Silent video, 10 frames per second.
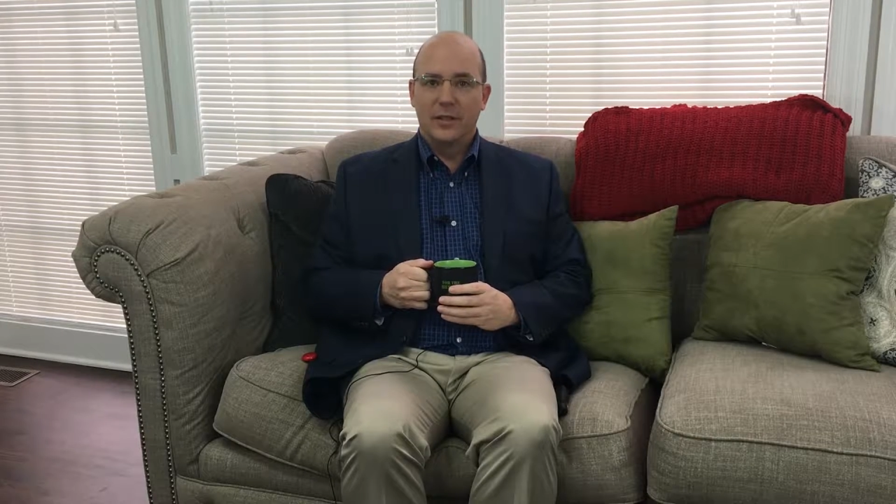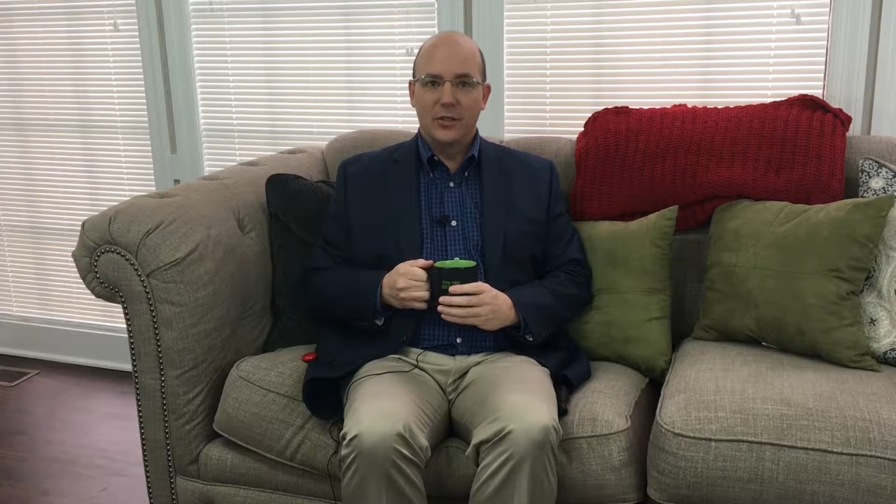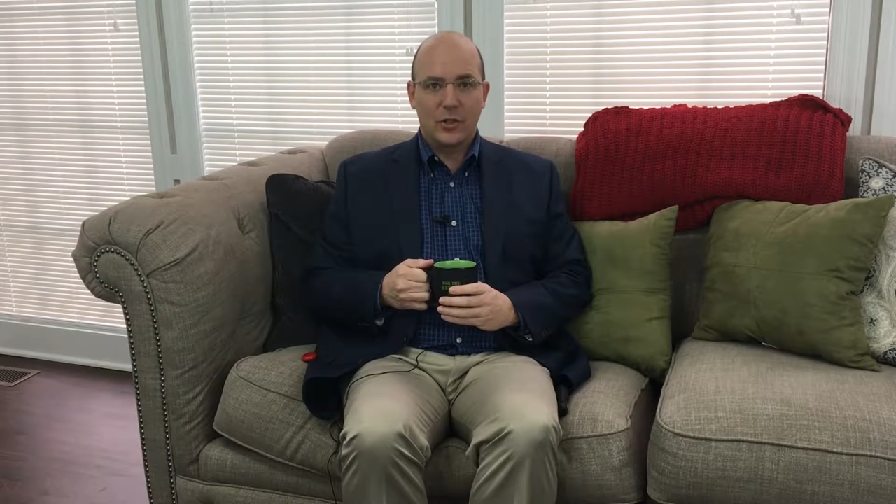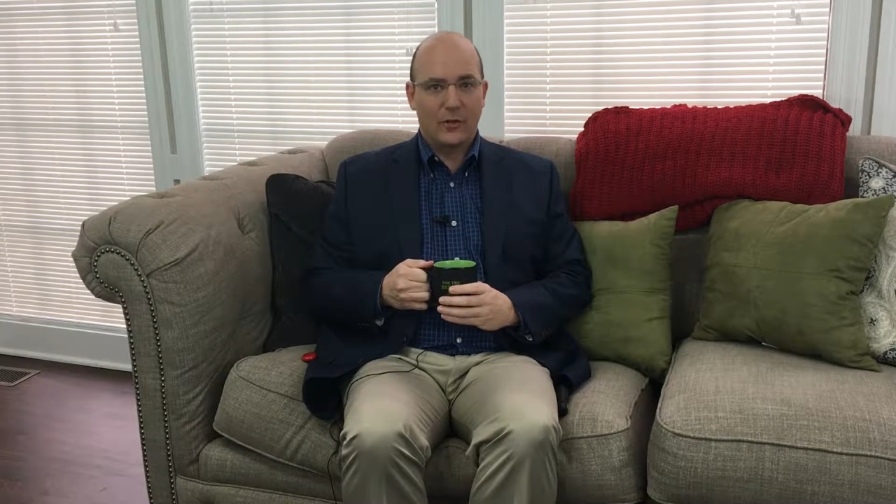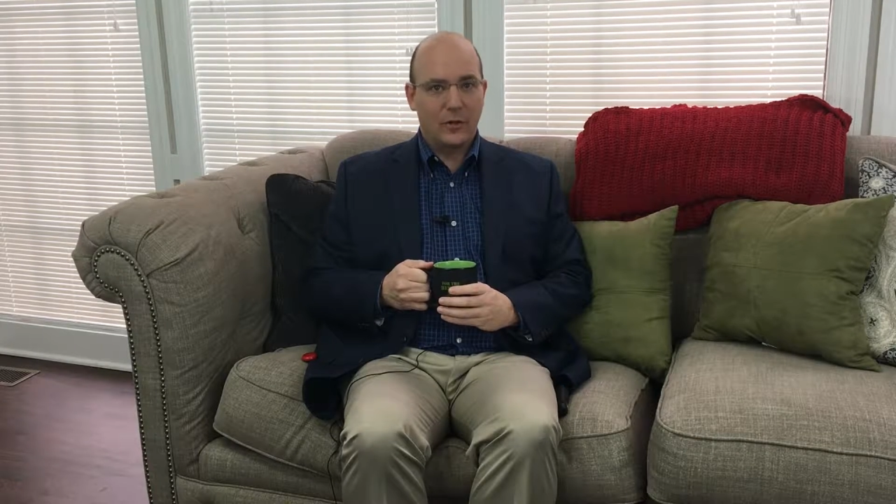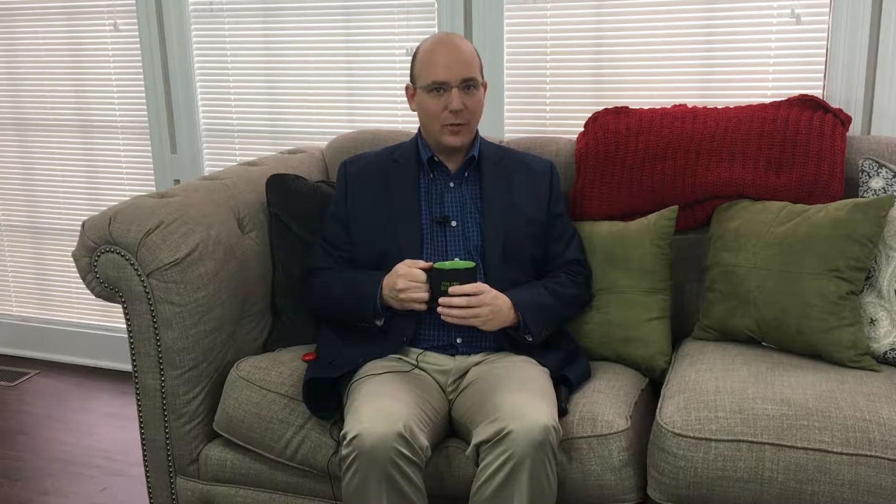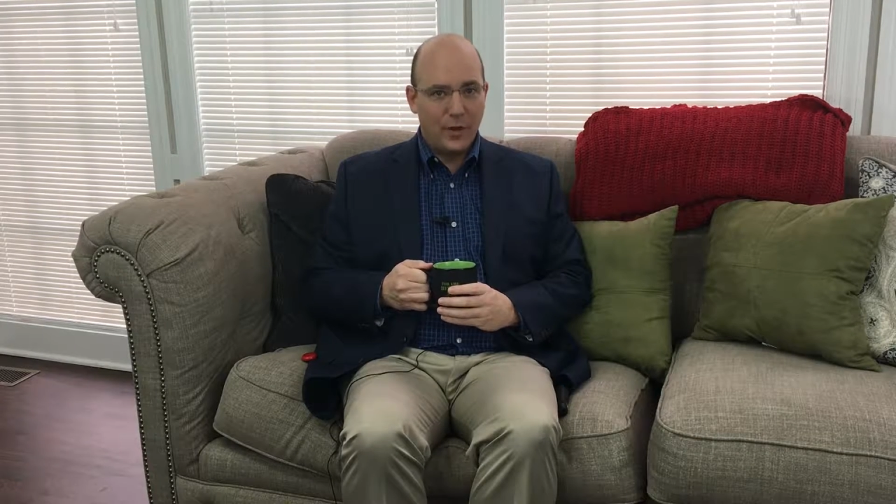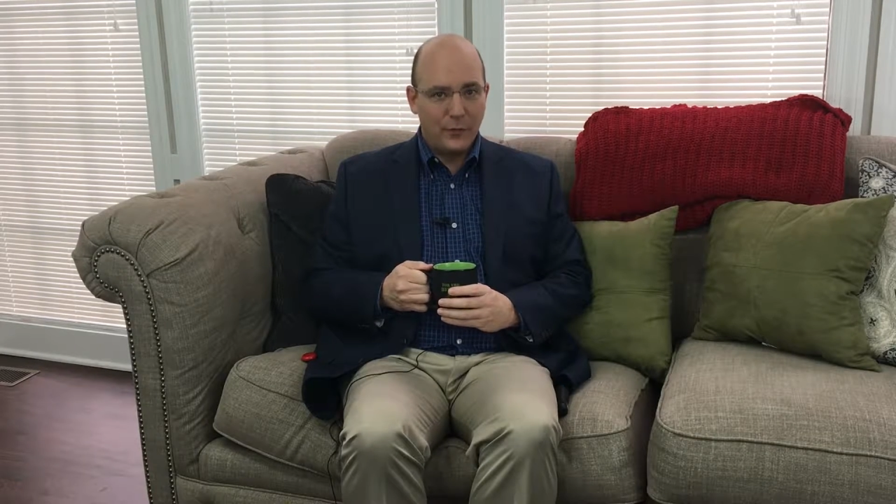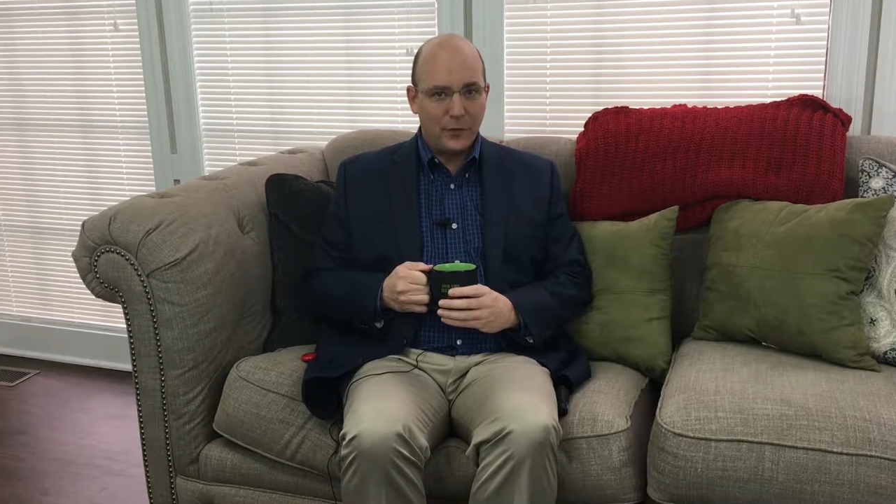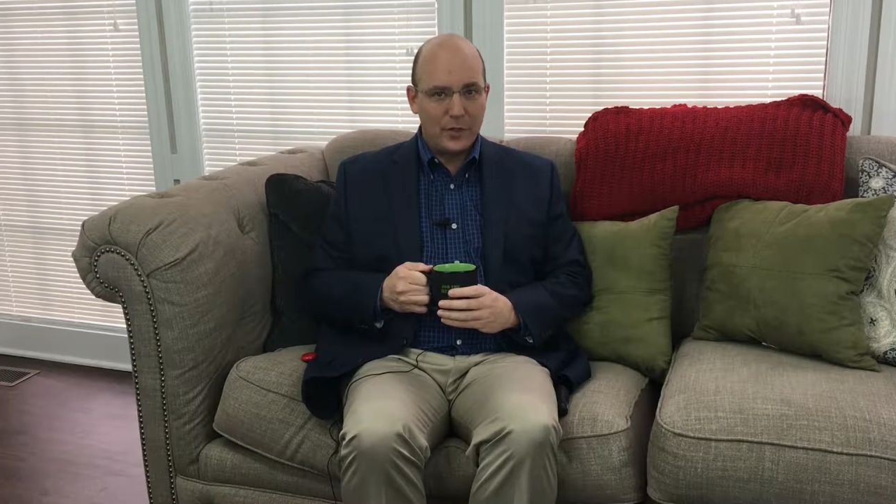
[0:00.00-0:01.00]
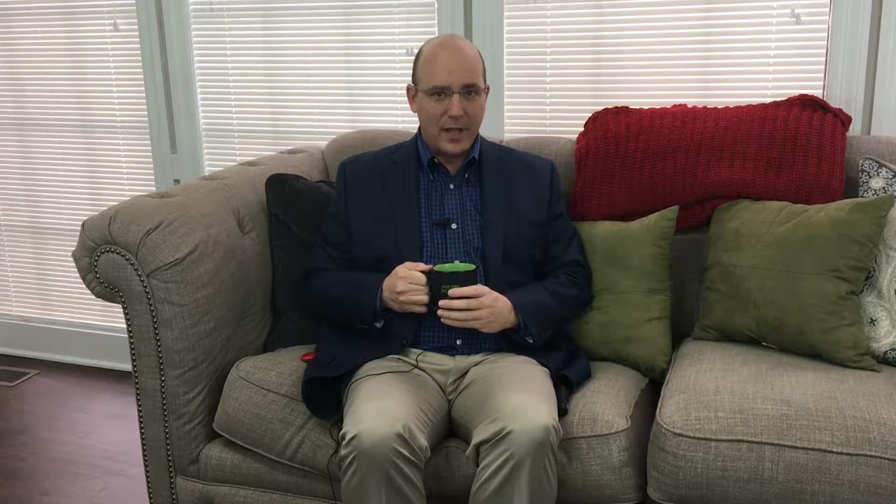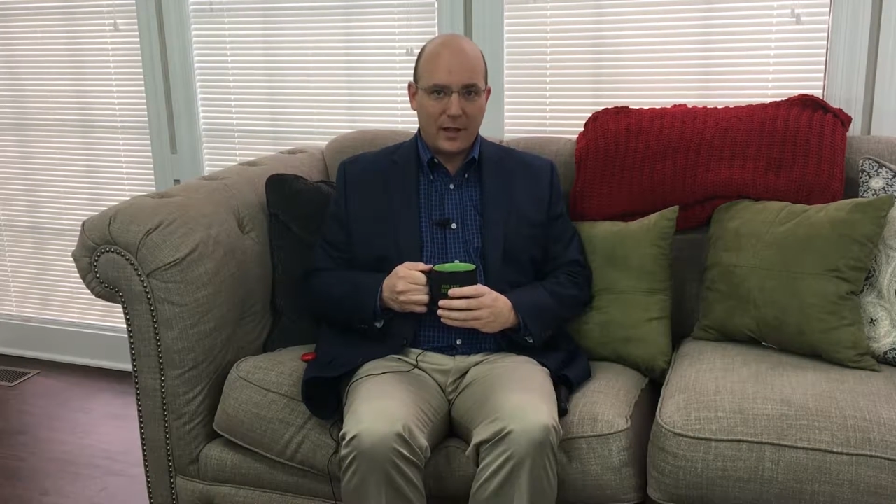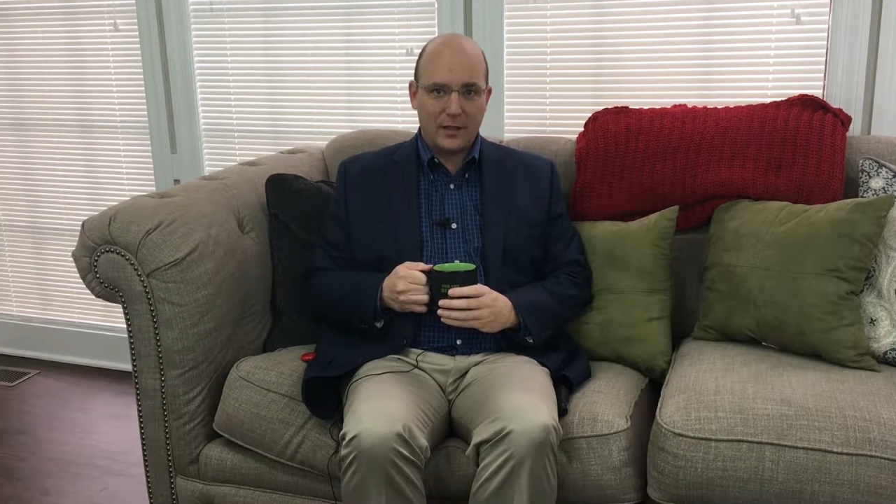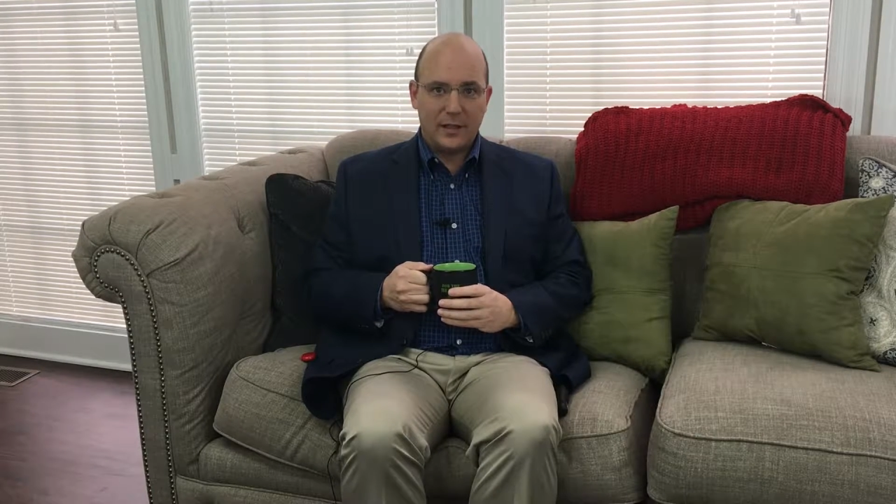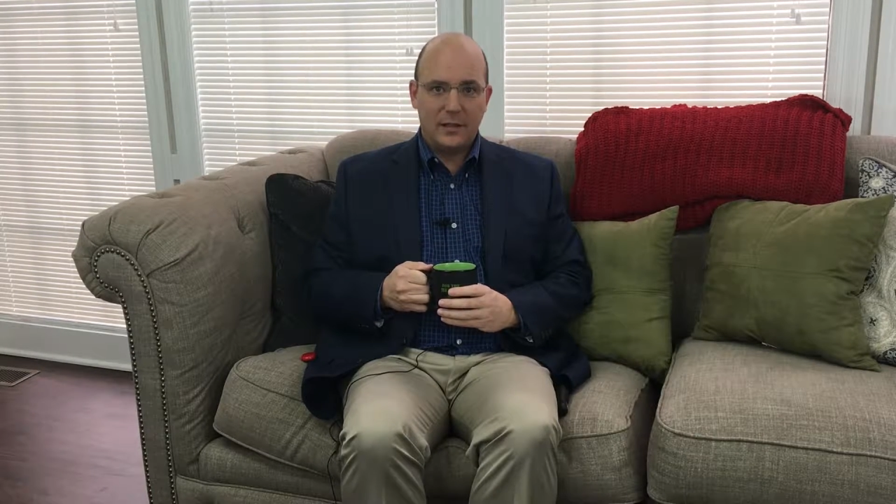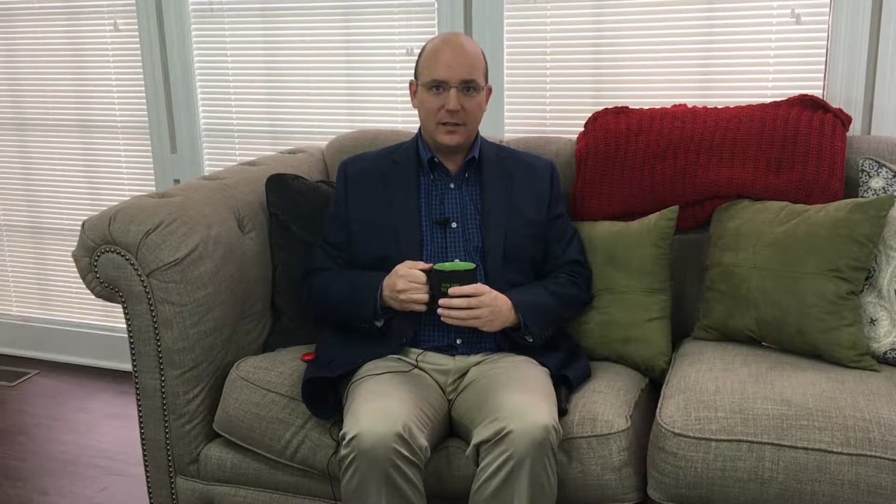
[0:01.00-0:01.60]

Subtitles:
serving Rutherford County,